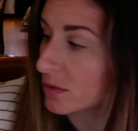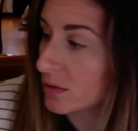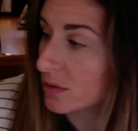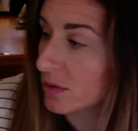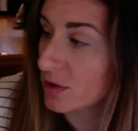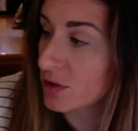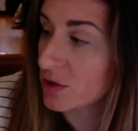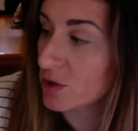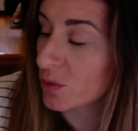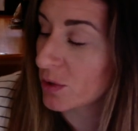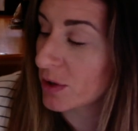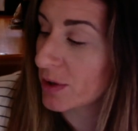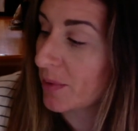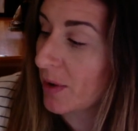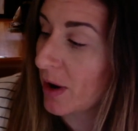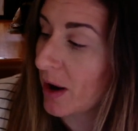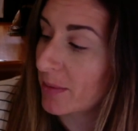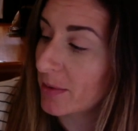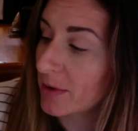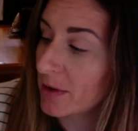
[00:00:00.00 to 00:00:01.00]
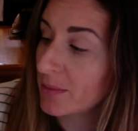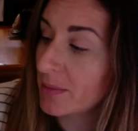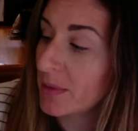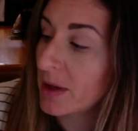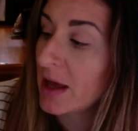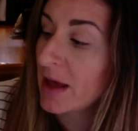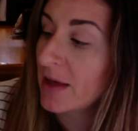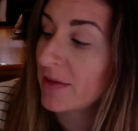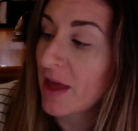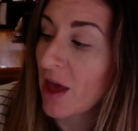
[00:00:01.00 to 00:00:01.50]
story problem.
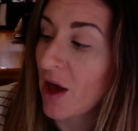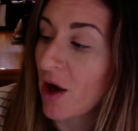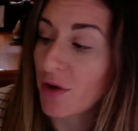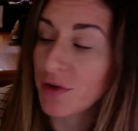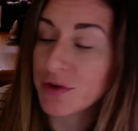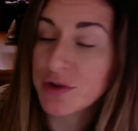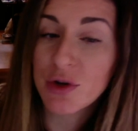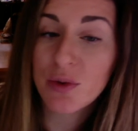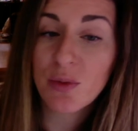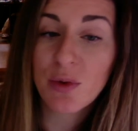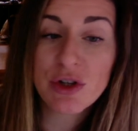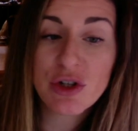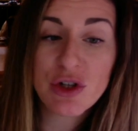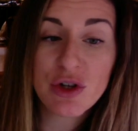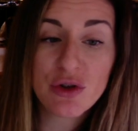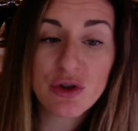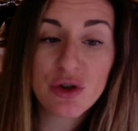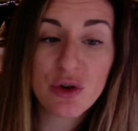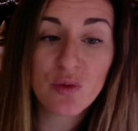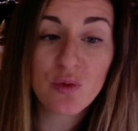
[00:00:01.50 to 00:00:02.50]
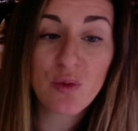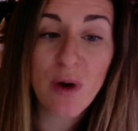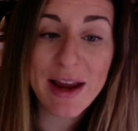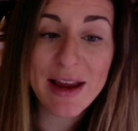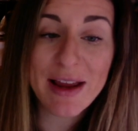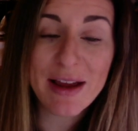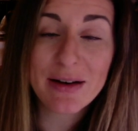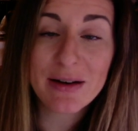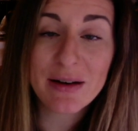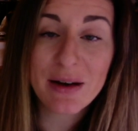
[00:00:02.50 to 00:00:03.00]
They also want you to
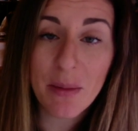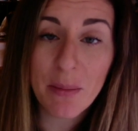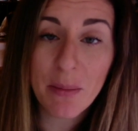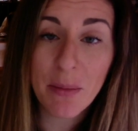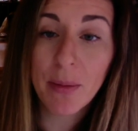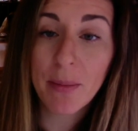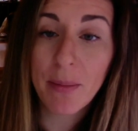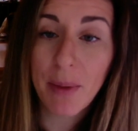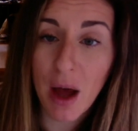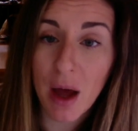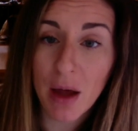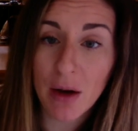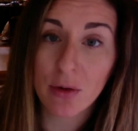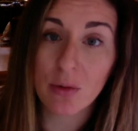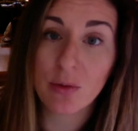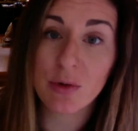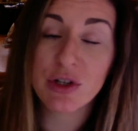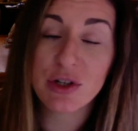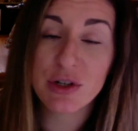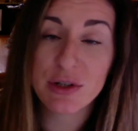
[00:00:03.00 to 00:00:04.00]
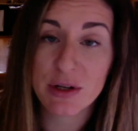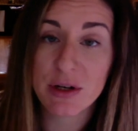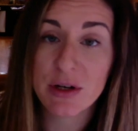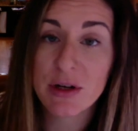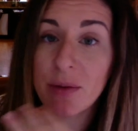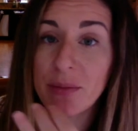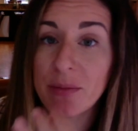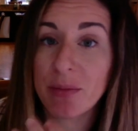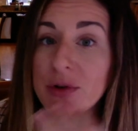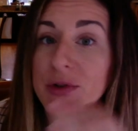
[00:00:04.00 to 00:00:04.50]
write a number model, which is a
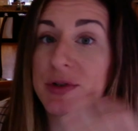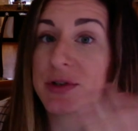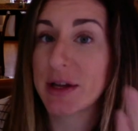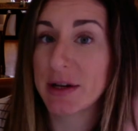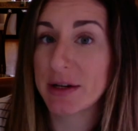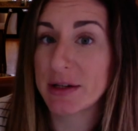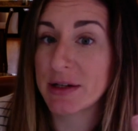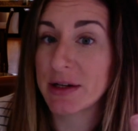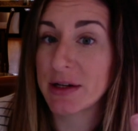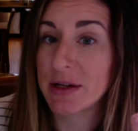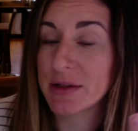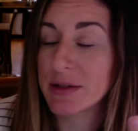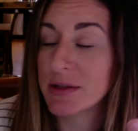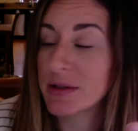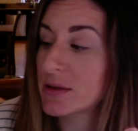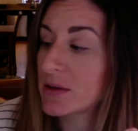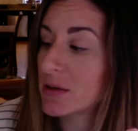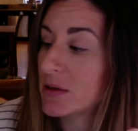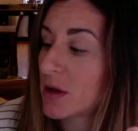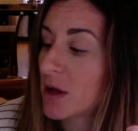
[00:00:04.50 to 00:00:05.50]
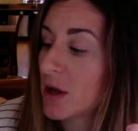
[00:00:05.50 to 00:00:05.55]
number sentence.